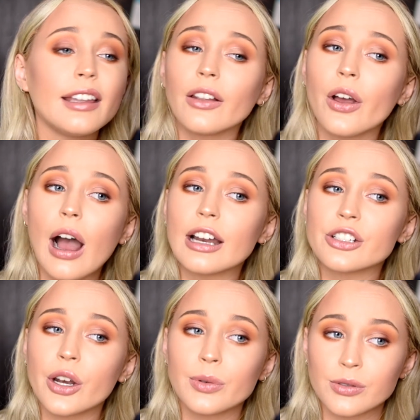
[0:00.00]
yellow
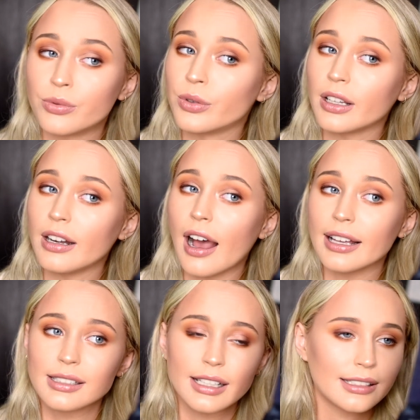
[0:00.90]
eyeshadow was really
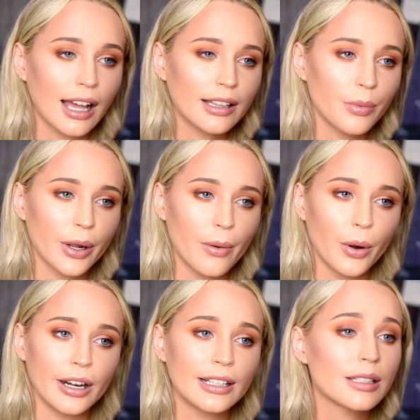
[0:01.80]
nice, exactly what I
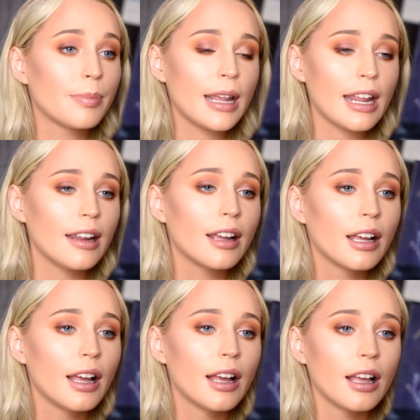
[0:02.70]
wanted it to be.
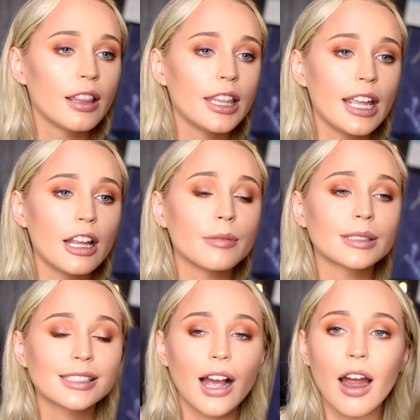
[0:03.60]
The
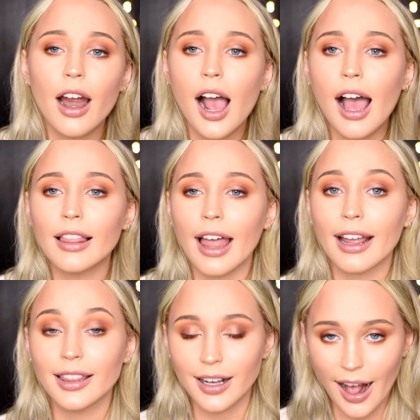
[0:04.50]
mascara, I
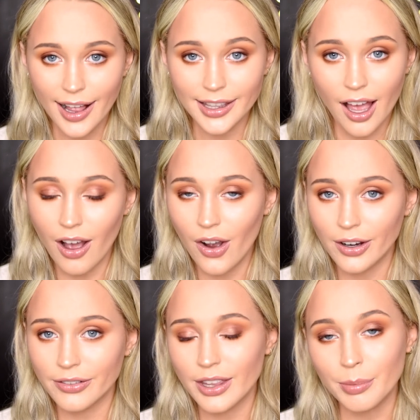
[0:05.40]
like the colour
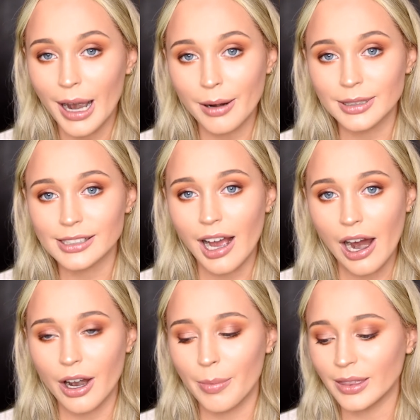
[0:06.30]
of the brown
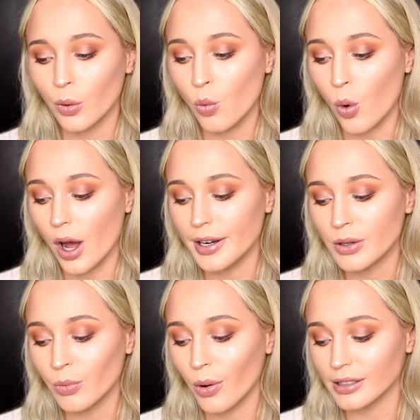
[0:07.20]
mascara, but the
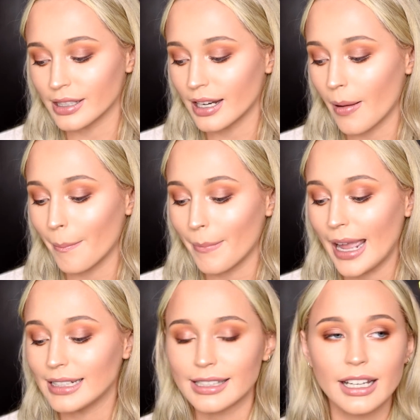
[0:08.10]
wand wasn't
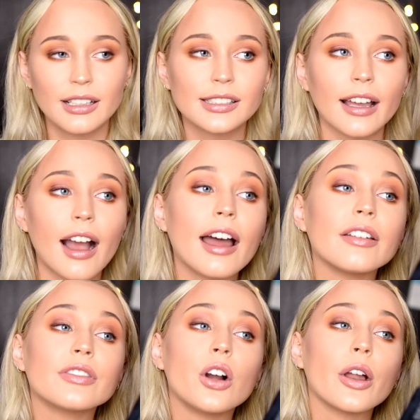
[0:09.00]
amazing because I kind
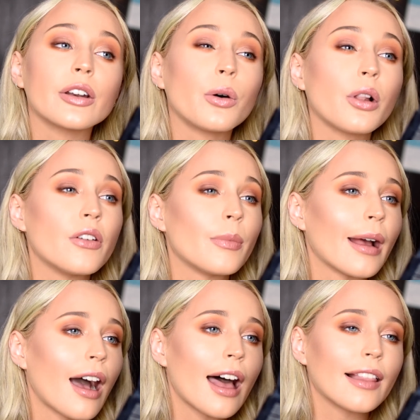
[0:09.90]
of got it all over
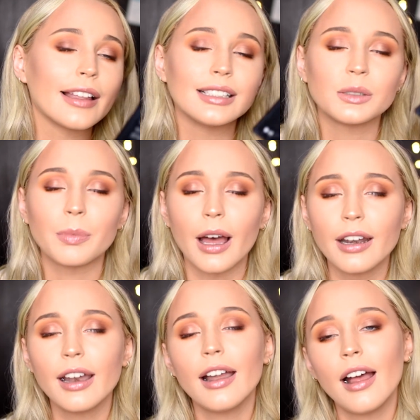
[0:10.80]
my eyelids, but